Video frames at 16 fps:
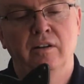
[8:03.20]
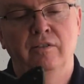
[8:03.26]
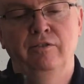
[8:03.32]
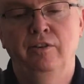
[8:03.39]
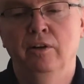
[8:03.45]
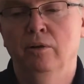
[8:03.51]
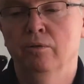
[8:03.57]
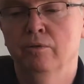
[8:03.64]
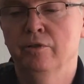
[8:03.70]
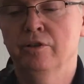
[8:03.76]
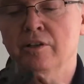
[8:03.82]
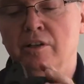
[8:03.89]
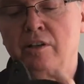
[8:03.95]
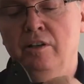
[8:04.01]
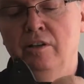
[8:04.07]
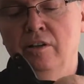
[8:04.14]
follows
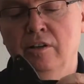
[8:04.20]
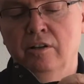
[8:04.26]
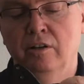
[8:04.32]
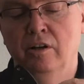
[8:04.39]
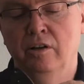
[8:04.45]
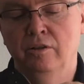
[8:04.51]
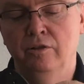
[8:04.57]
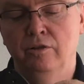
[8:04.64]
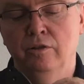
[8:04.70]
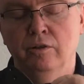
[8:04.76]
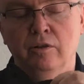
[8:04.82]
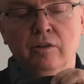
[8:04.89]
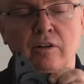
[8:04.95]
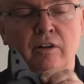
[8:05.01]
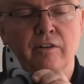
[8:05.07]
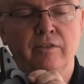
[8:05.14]
the
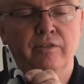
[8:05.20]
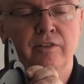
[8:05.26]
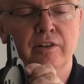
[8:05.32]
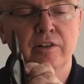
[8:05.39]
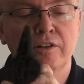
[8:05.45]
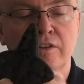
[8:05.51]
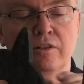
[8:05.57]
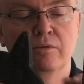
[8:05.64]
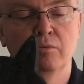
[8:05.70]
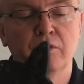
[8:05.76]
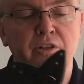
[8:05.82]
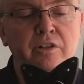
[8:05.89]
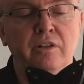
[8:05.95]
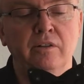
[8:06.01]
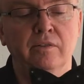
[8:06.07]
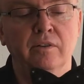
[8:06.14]
contour of this
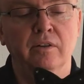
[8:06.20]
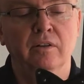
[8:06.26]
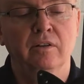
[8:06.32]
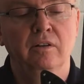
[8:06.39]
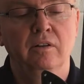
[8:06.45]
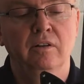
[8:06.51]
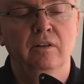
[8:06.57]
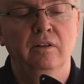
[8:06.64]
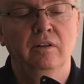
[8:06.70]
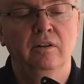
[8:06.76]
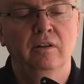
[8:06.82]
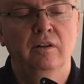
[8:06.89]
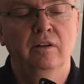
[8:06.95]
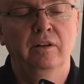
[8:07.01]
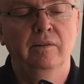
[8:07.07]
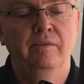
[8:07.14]
receiver
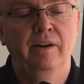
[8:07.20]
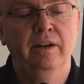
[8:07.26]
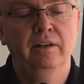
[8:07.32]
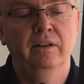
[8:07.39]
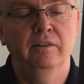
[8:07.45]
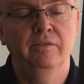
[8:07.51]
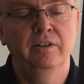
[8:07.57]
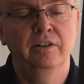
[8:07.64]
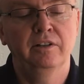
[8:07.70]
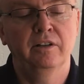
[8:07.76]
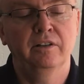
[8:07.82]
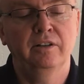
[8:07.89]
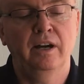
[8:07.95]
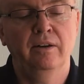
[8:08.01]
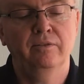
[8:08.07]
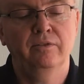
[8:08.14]
on the back of the VESA
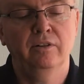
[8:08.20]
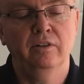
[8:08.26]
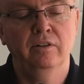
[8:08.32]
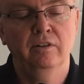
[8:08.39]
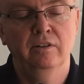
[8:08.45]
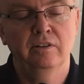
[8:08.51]
adapter.